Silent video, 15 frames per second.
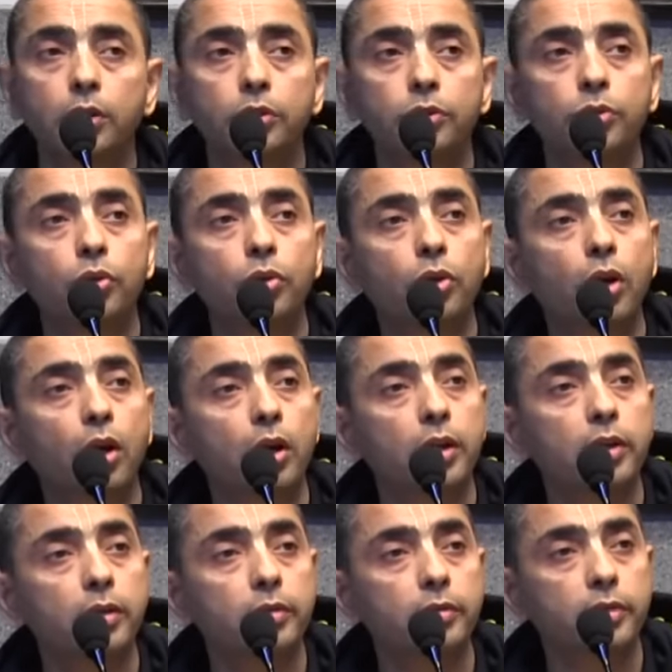so
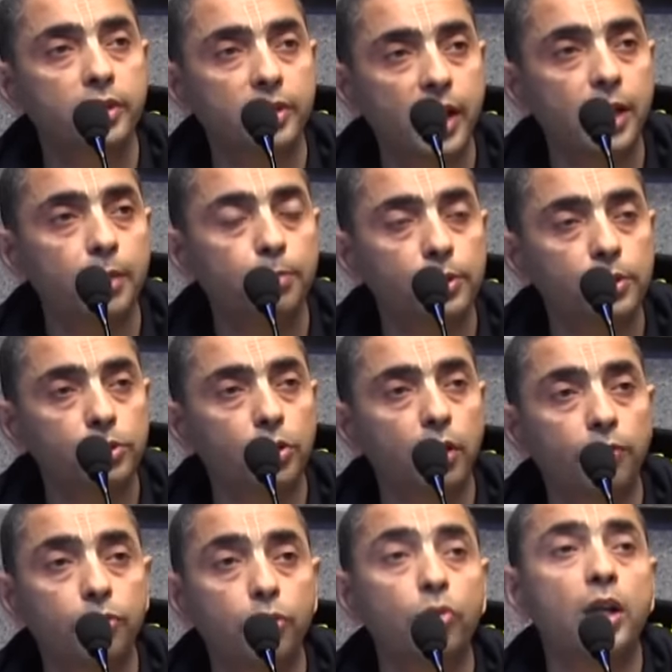called disciples
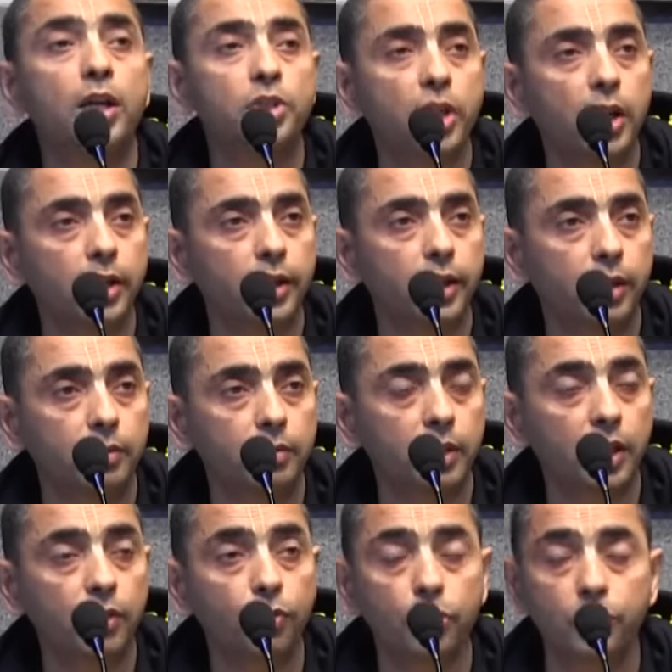of Dronacharya,
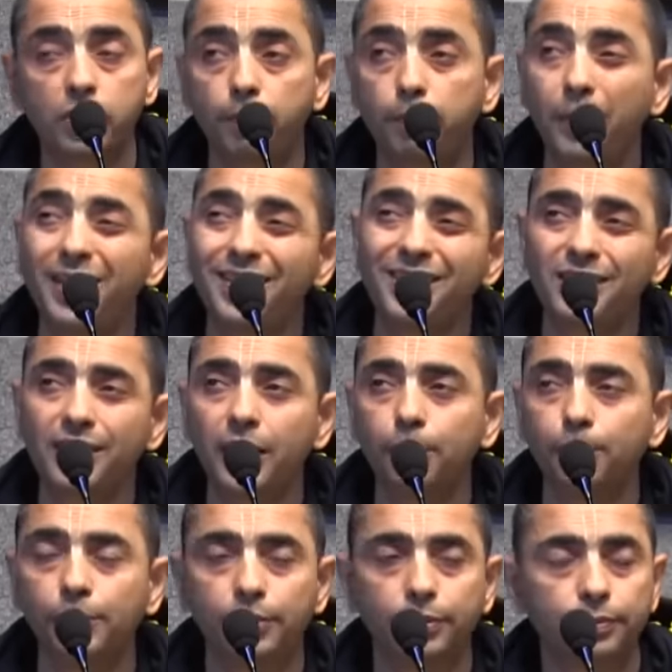he was the pet
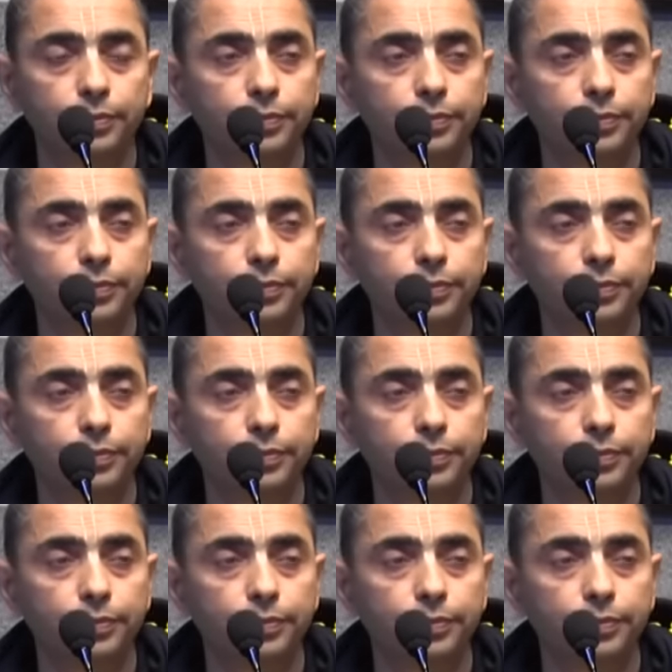disciple.